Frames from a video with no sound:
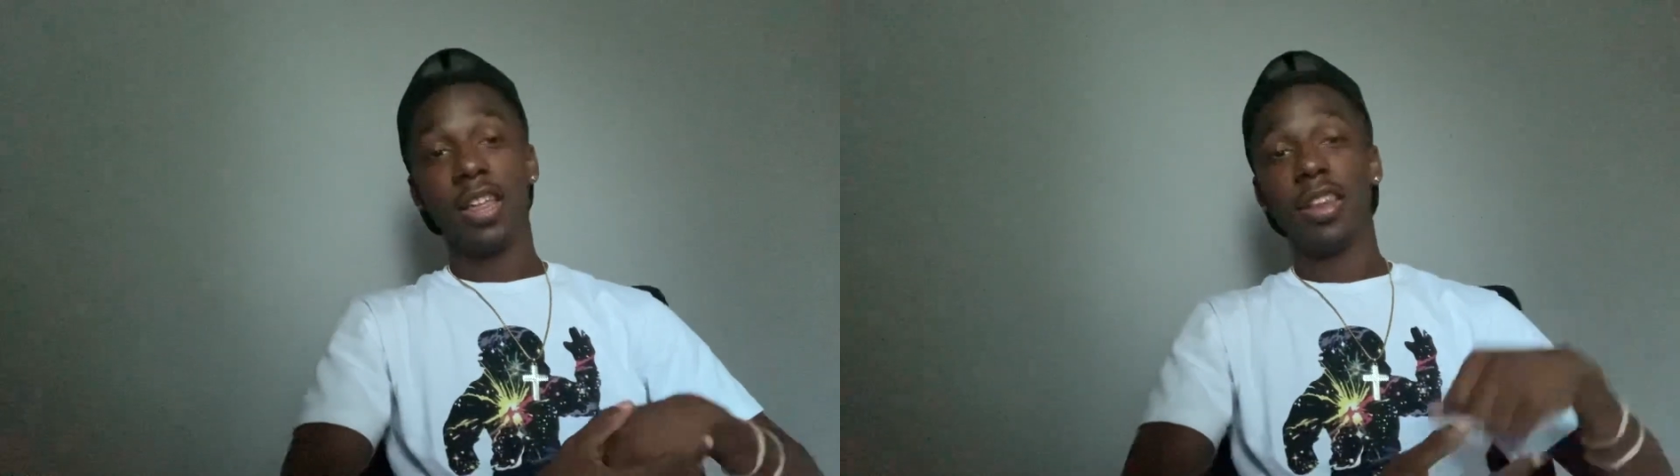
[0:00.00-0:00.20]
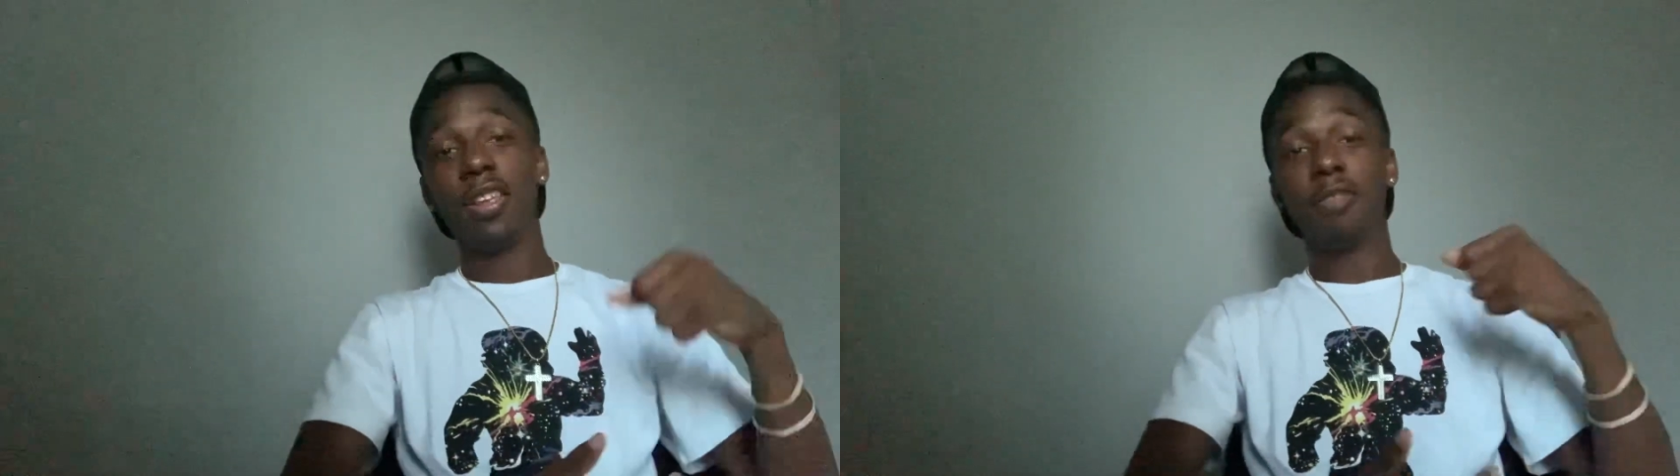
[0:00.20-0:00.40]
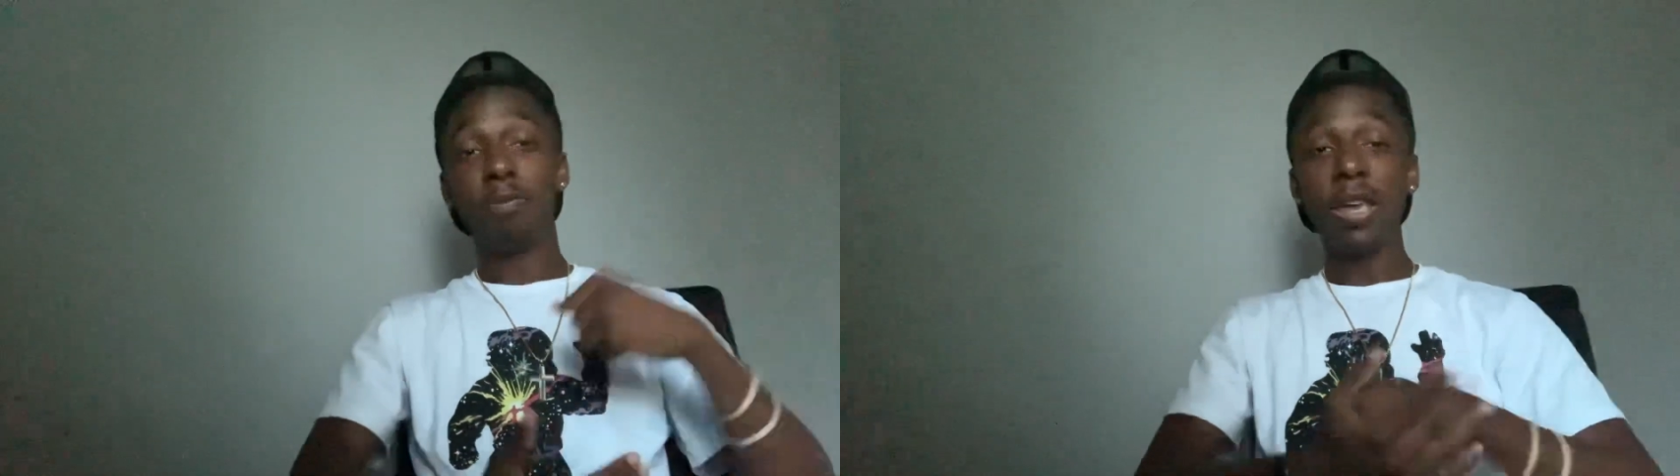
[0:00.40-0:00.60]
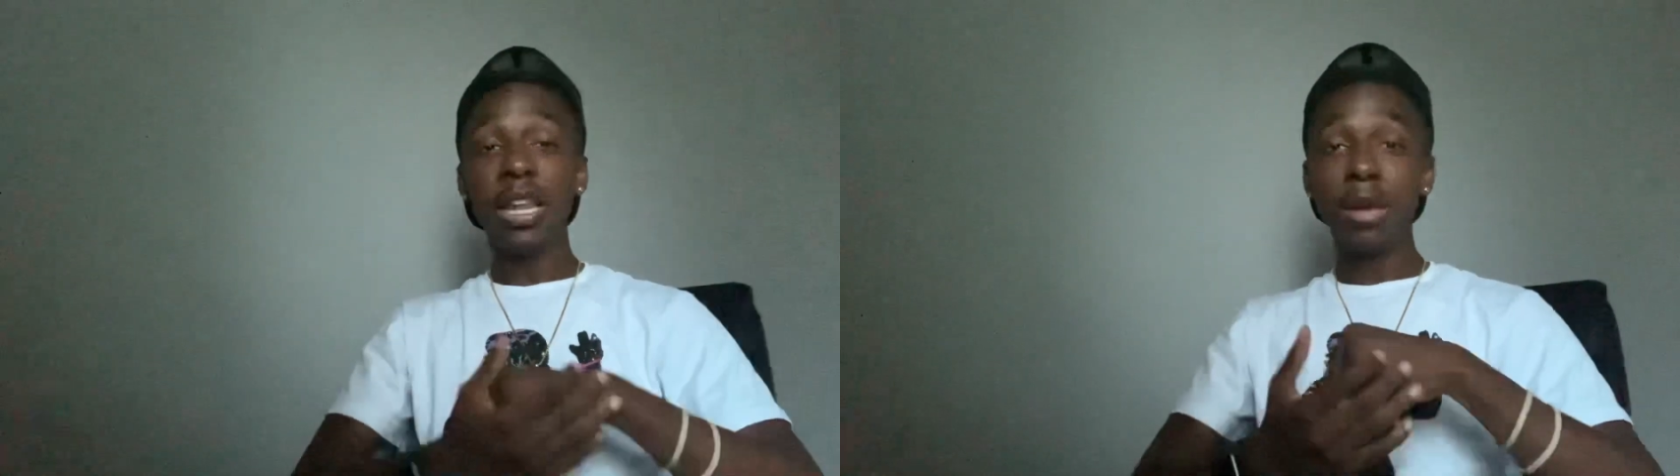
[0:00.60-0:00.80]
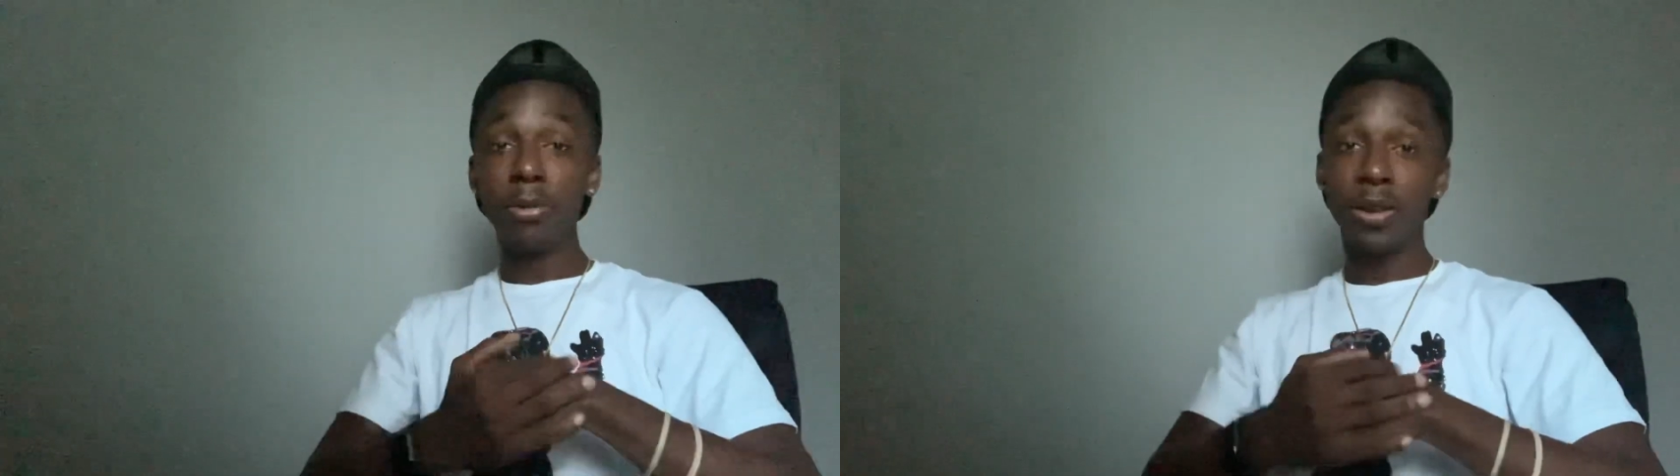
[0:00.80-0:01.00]
The speed
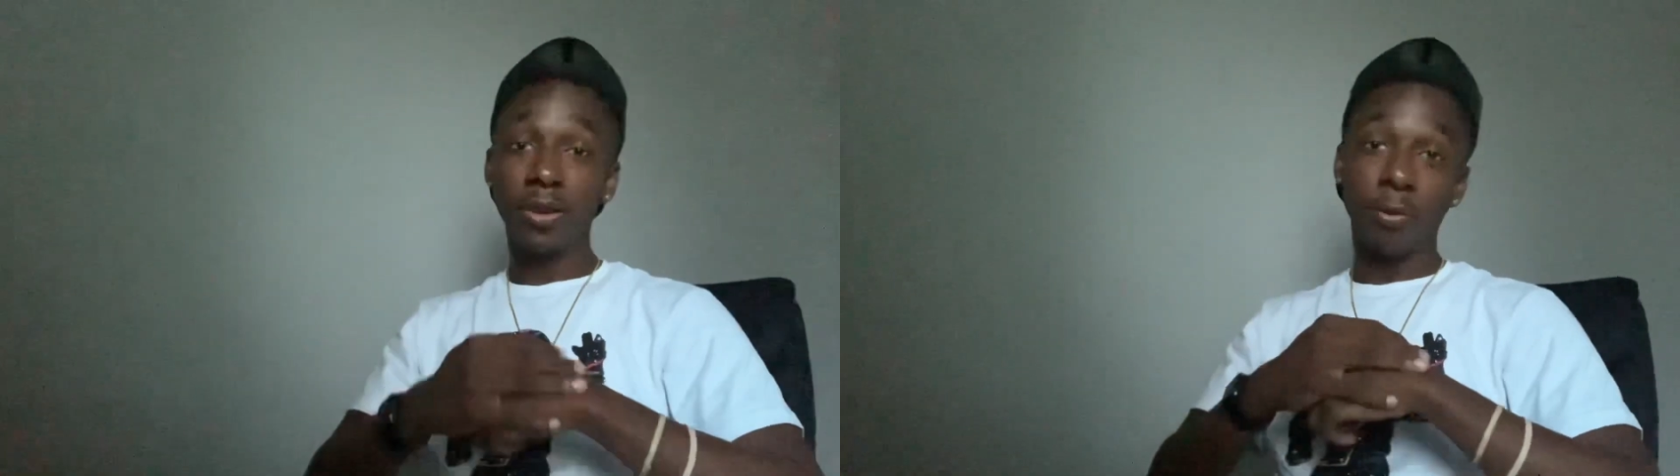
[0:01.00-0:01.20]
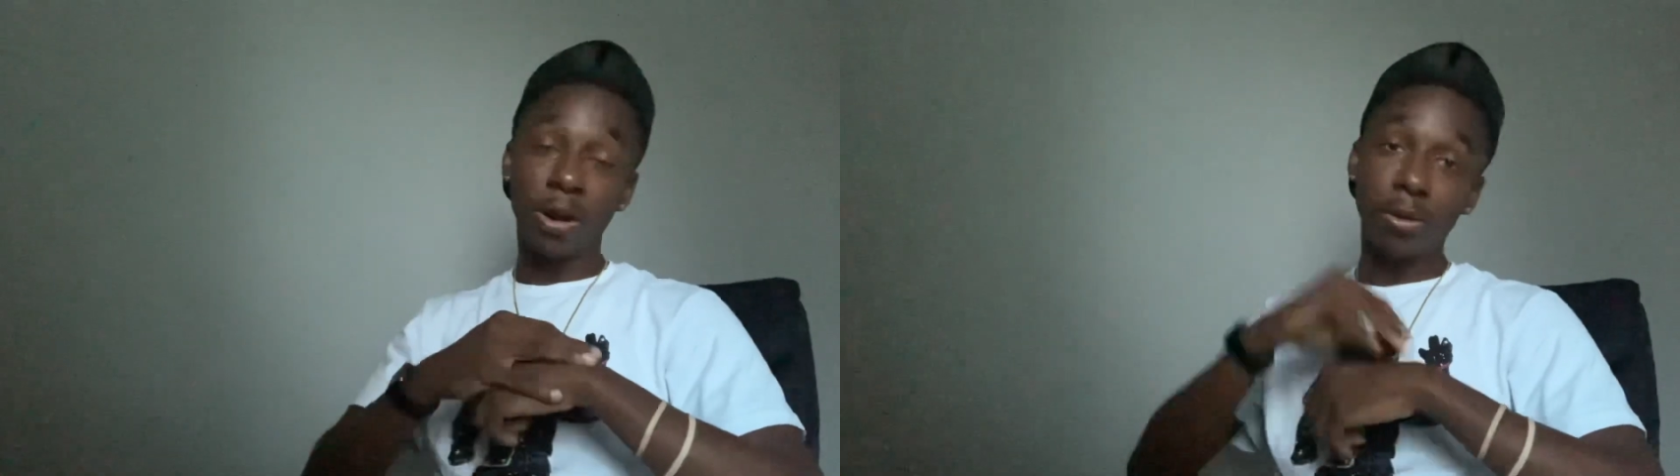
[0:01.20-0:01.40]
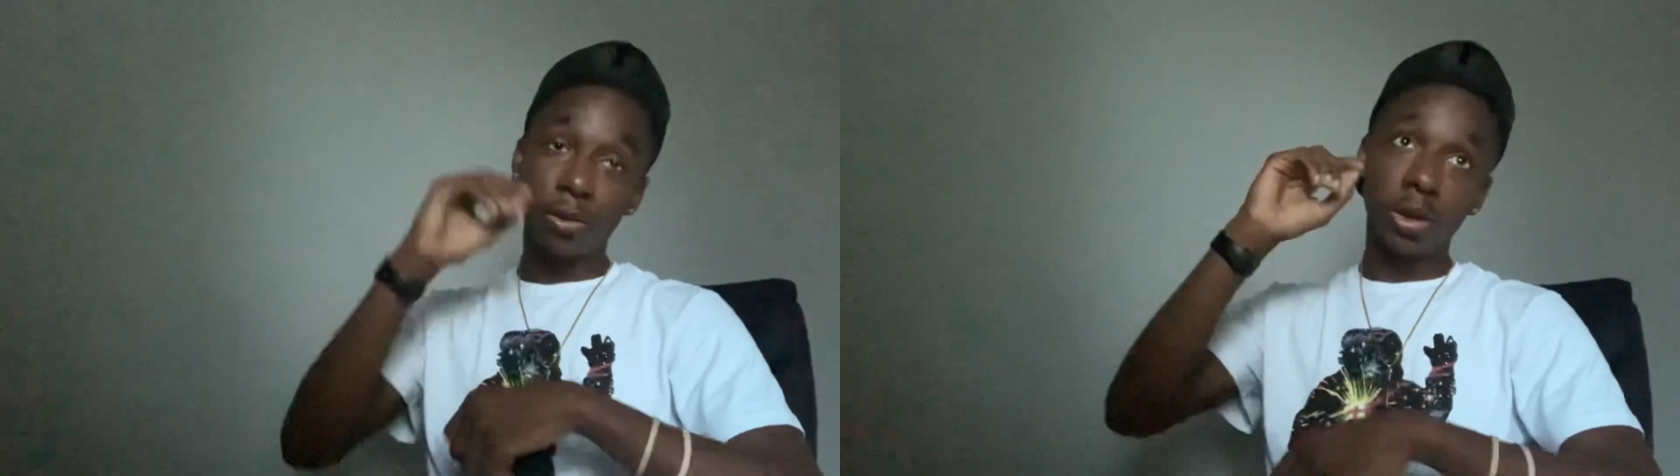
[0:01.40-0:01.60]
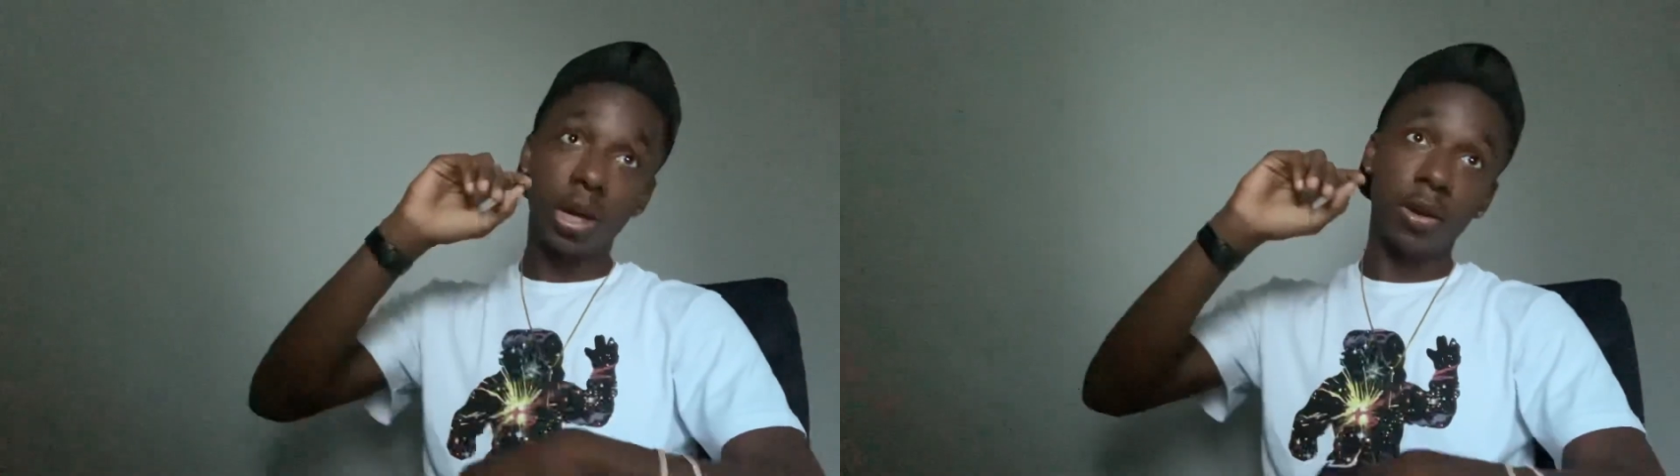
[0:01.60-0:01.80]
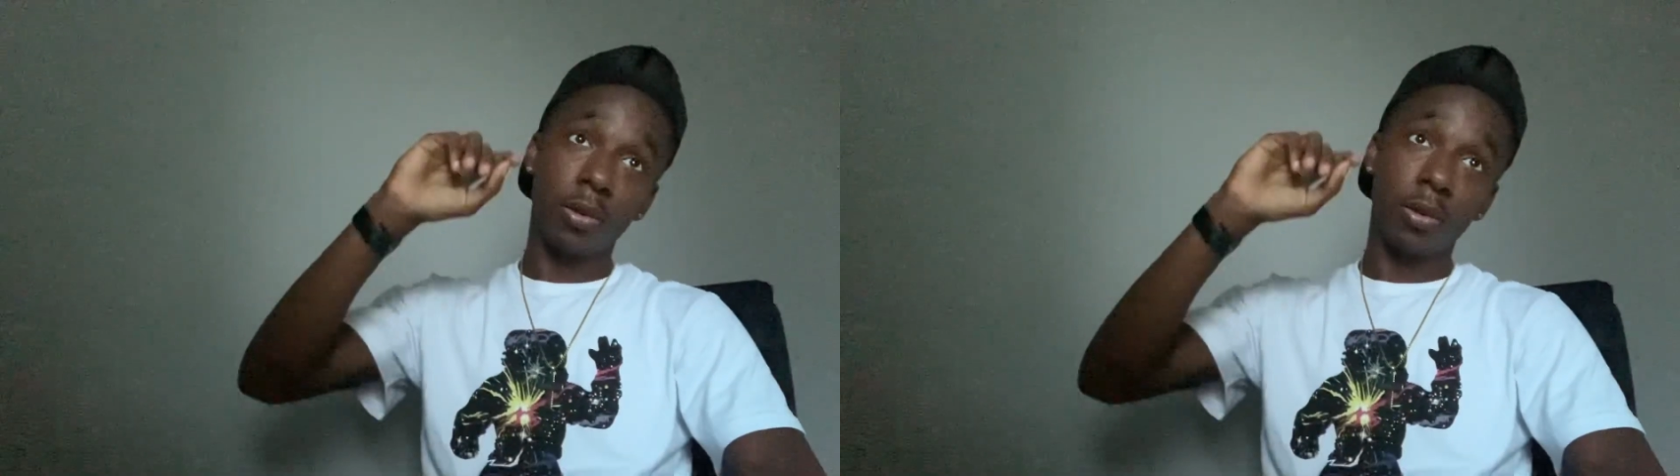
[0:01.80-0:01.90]
limit when I'm going down,